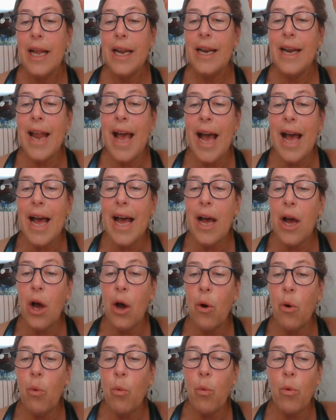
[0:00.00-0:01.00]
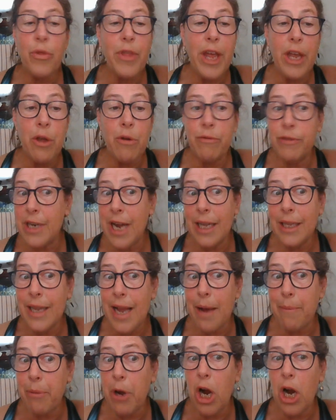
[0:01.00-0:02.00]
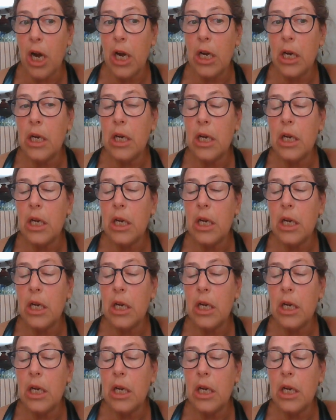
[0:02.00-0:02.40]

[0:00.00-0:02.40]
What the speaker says: Now you've done that part,